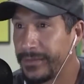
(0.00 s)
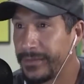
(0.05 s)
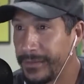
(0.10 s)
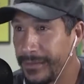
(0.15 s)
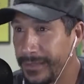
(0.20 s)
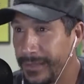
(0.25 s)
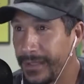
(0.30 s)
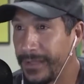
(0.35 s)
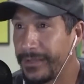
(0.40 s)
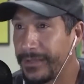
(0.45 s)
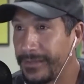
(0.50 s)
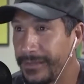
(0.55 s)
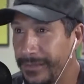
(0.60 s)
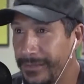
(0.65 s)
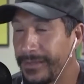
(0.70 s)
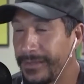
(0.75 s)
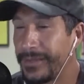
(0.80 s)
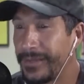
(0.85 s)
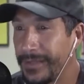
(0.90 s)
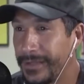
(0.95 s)
Yes,
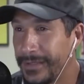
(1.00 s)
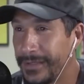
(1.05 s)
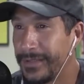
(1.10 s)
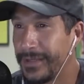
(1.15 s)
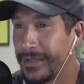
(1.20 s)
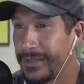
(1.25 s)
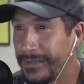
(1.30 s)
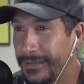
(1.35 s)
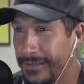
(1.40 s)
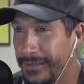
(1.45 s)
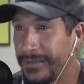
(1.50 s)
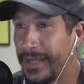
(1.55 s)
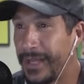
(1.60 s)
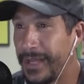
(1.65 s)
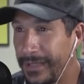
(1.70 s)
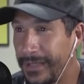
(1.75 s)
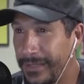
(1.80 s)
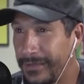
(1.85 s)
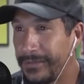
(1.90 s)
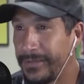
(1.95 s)
that's
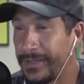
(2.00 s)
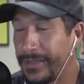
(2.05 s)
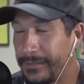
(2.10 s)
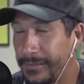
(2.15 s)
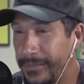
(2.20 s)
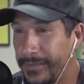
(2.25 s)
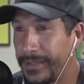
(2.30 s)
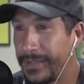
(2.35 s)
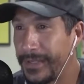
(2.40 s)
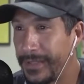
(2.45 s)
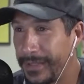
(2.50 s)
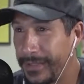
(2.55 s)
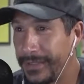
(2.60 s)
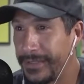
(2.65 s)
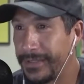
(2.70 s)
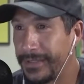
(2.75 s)
exactly what I'm saying.